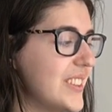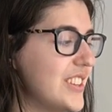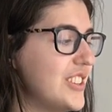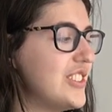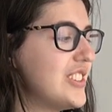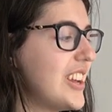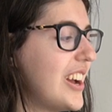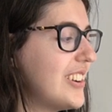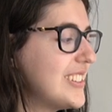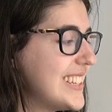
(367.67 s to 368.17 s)

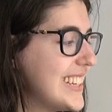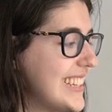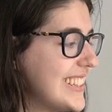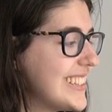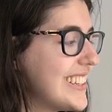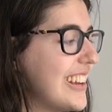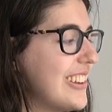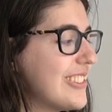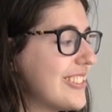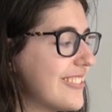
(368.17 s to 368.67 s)
Zhao Ting
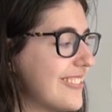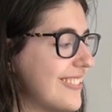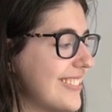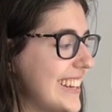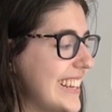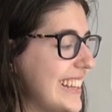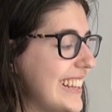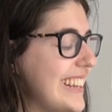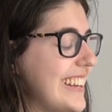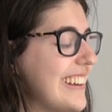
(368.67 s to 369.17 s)
sounds
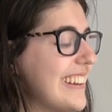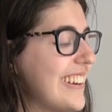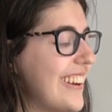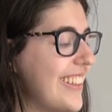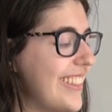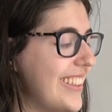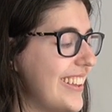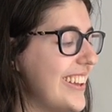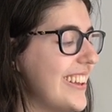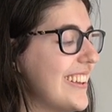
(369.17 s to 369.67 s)
really good
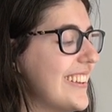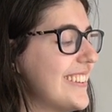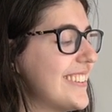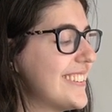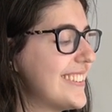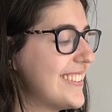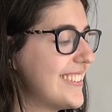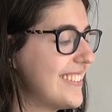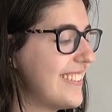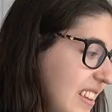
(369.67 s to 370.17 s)
on
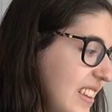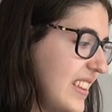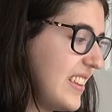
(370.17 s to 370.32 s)
this.